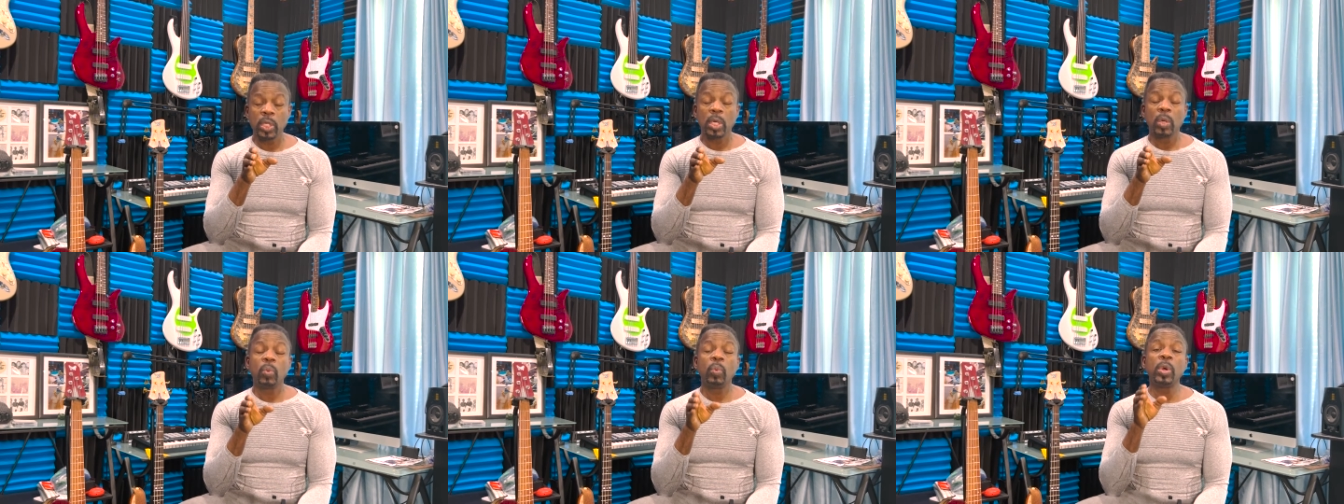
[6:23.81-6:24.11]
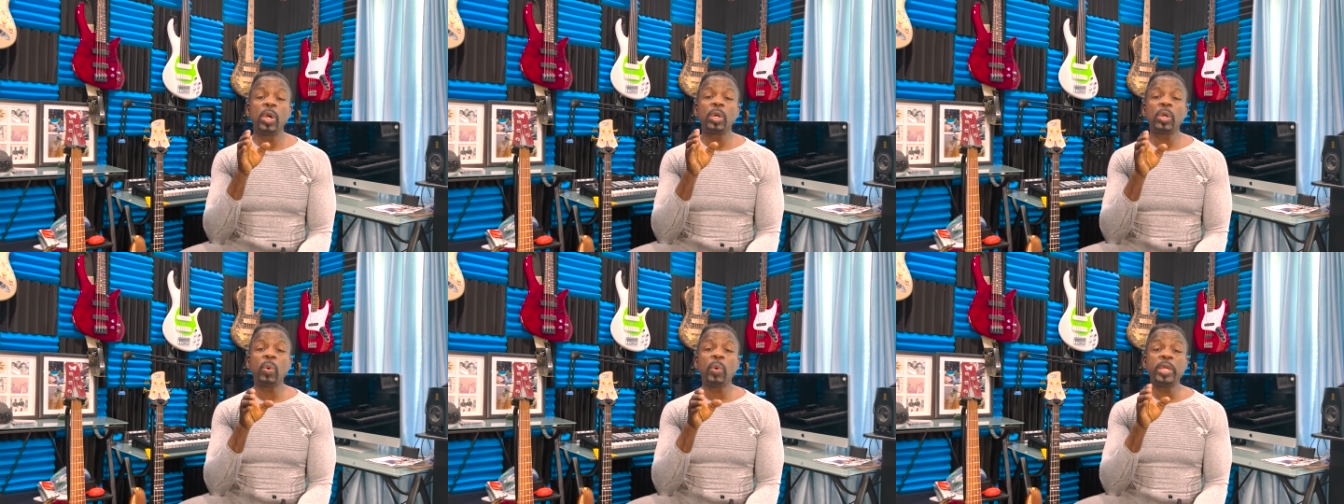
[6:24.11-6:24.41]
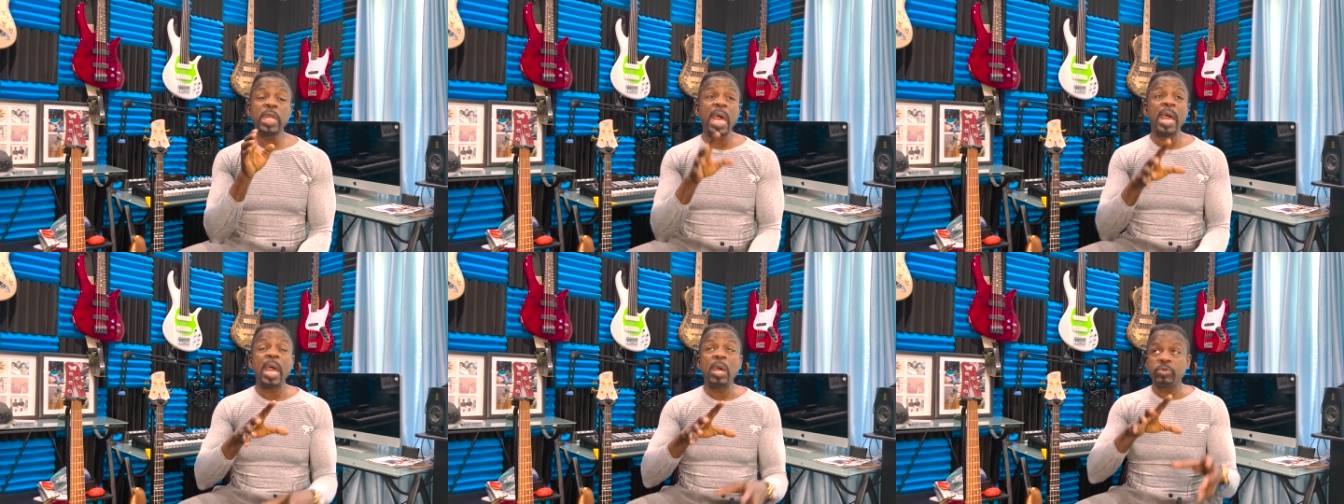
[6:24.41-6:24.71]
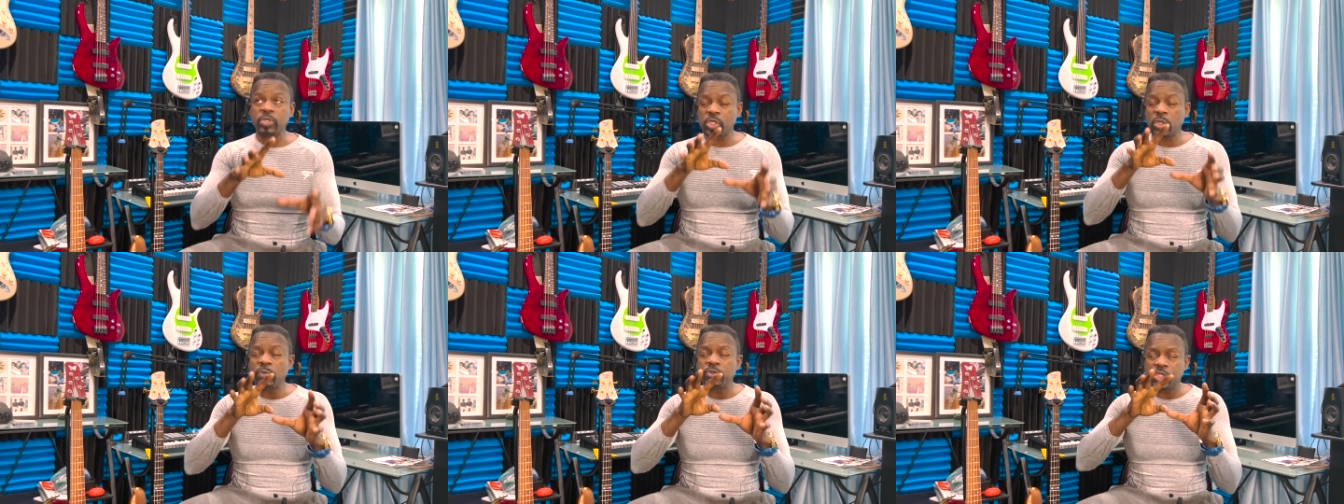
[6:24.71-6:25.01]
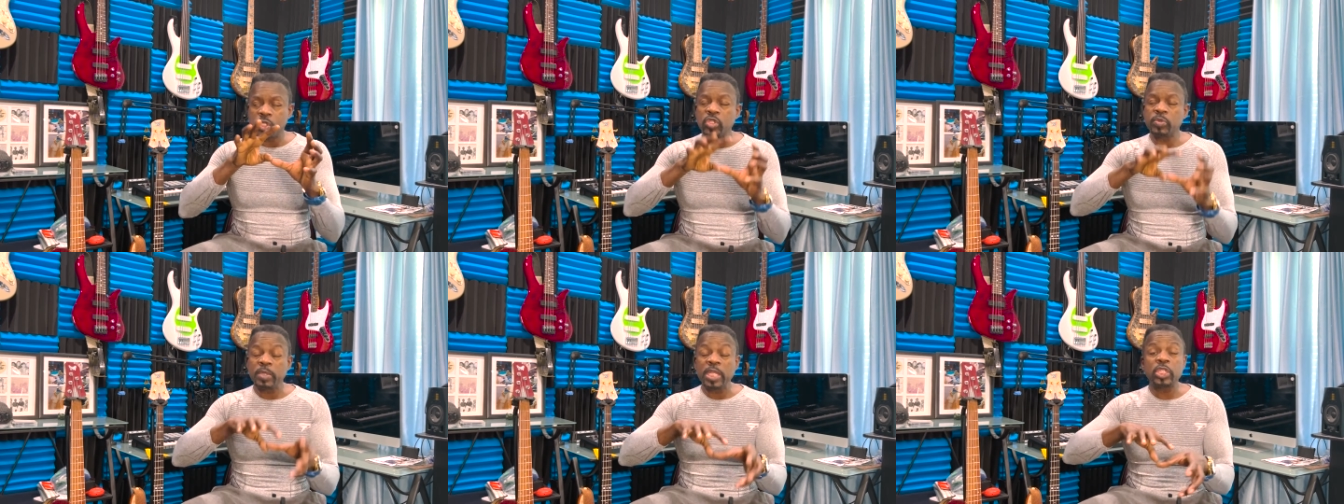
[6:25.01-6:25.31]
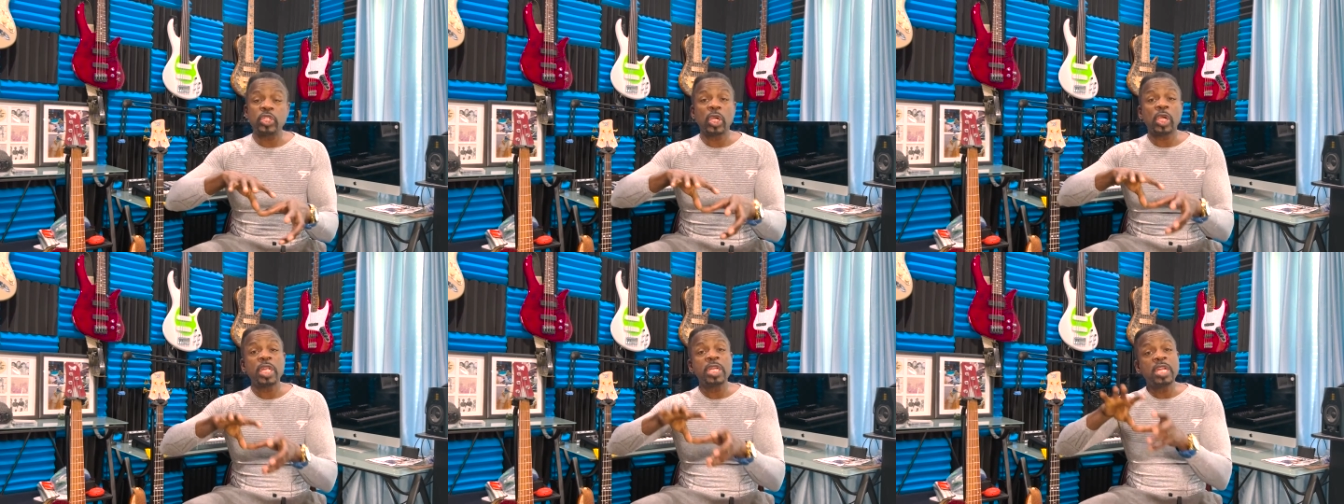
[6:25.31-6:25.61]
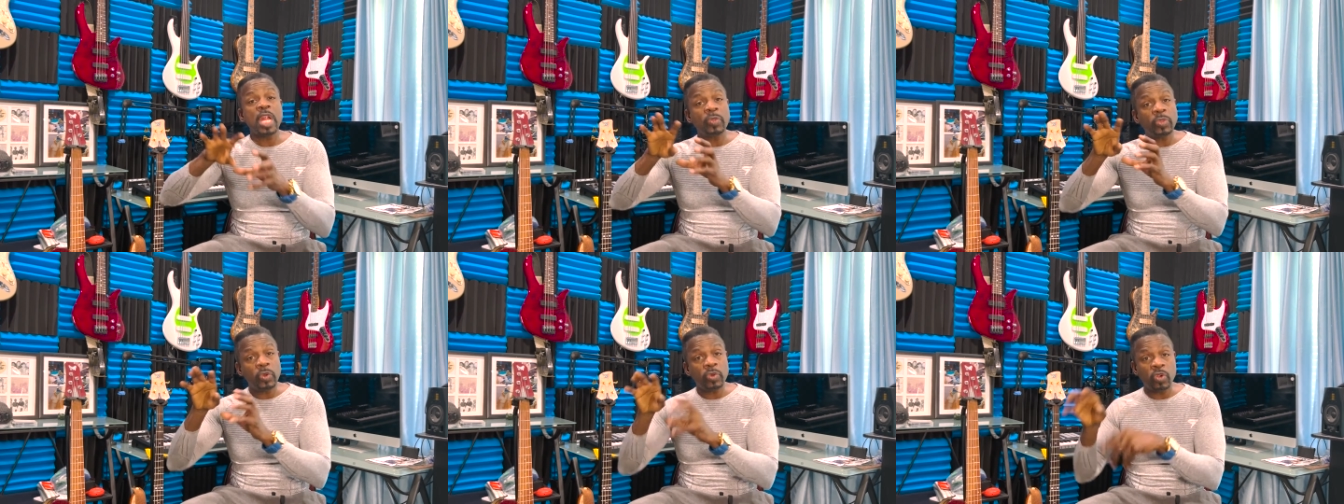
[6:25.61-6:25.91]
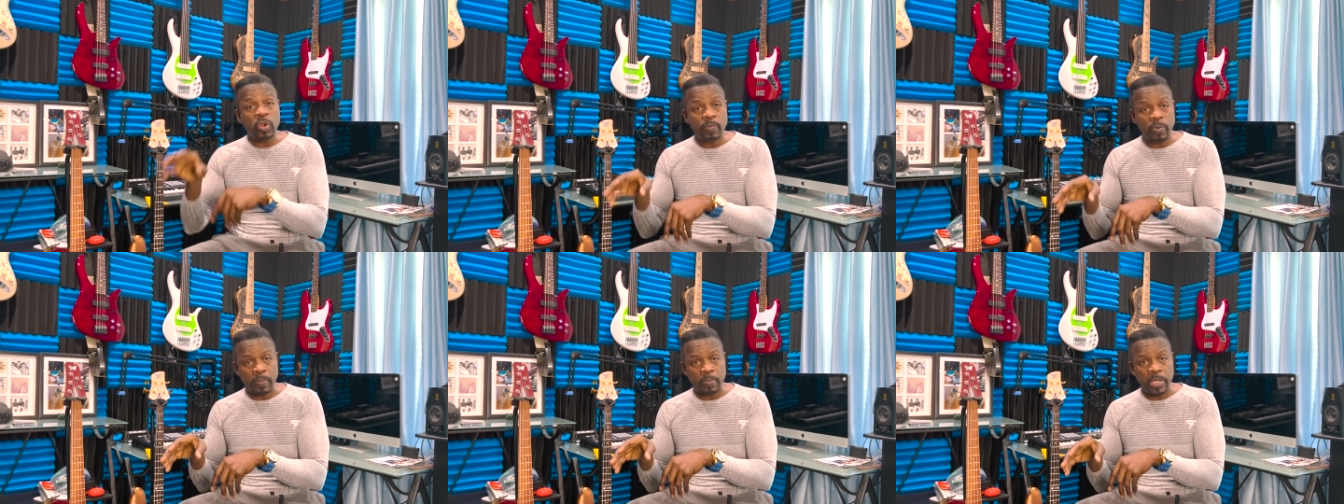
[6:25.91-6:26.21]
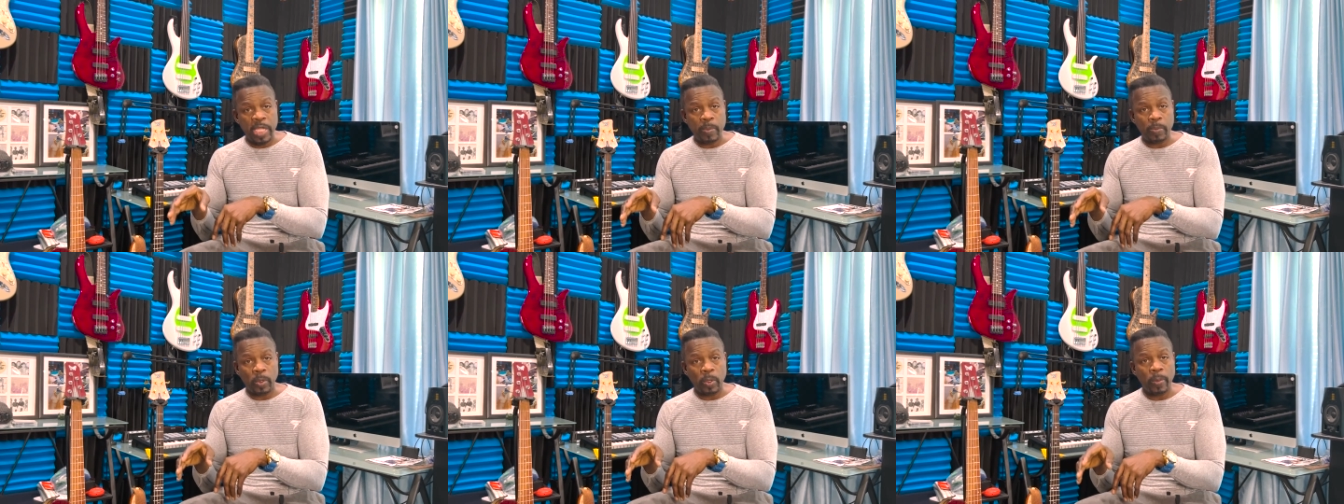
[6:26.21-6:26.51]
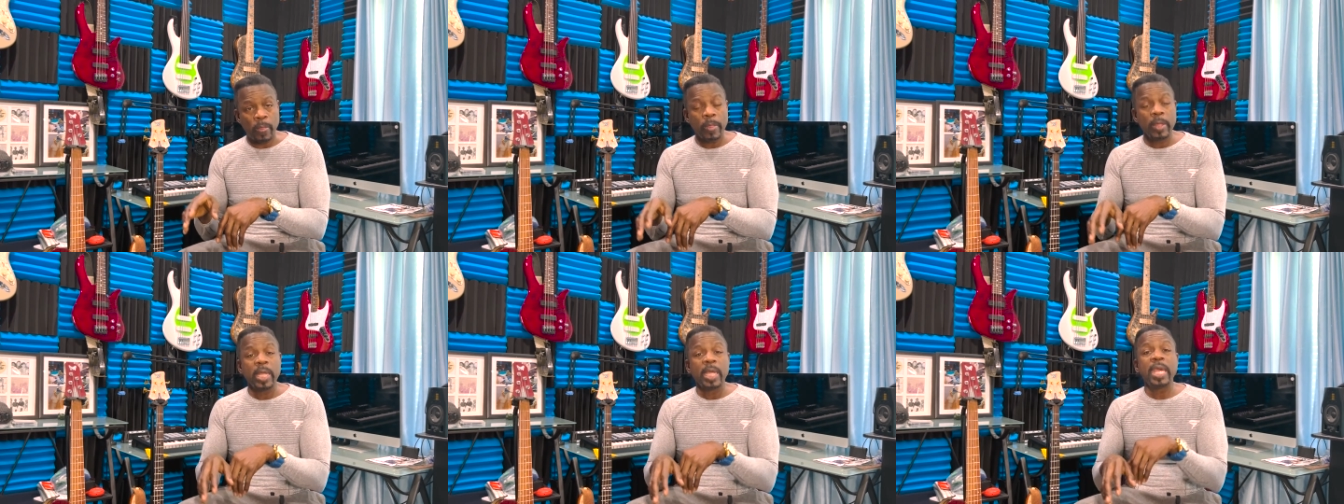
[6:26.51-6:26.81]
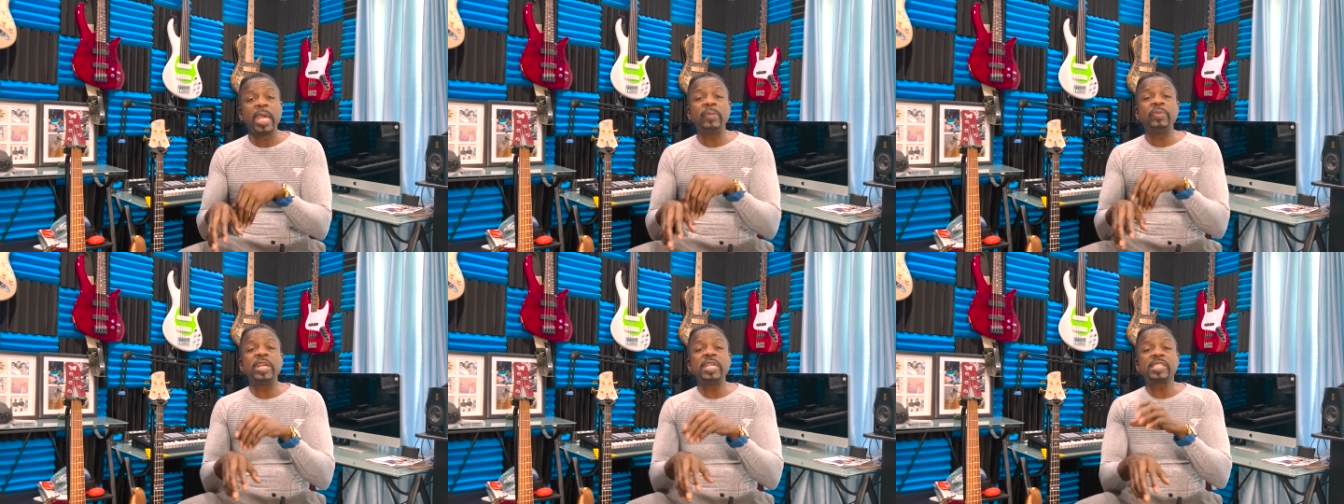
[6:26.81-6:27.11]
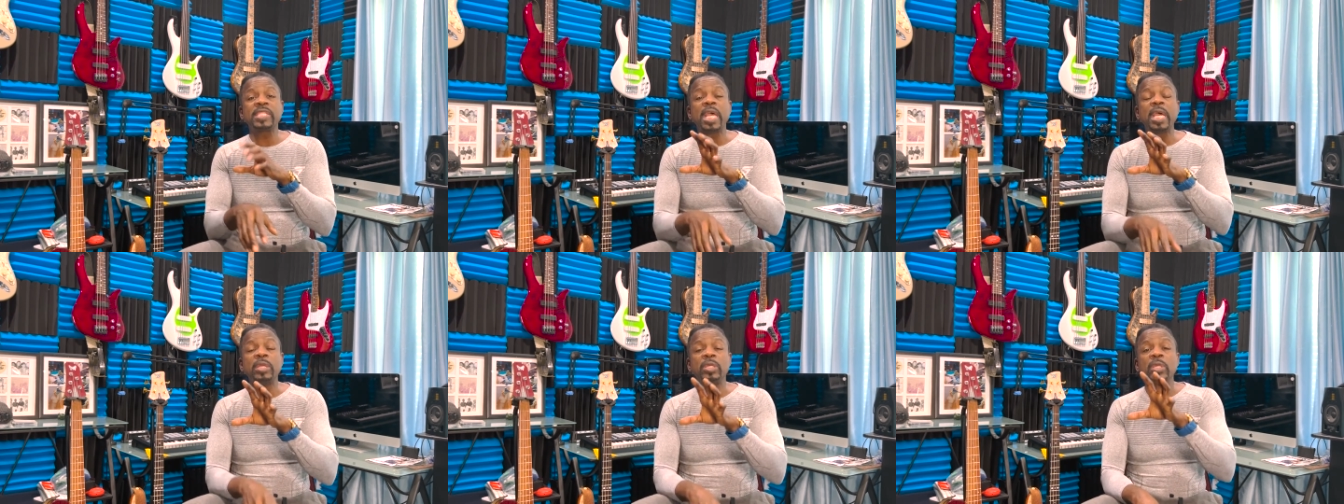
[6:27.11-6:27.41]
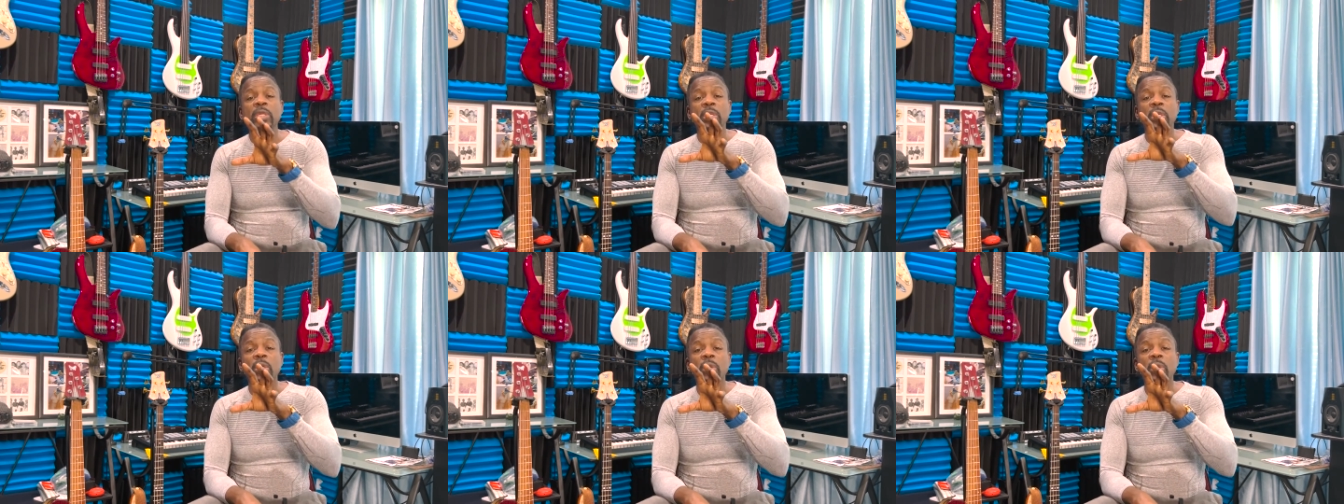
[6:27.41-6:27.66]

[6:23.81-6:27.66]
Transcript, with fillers: We're going, uh, uh excuse me, they took another group of people and they said,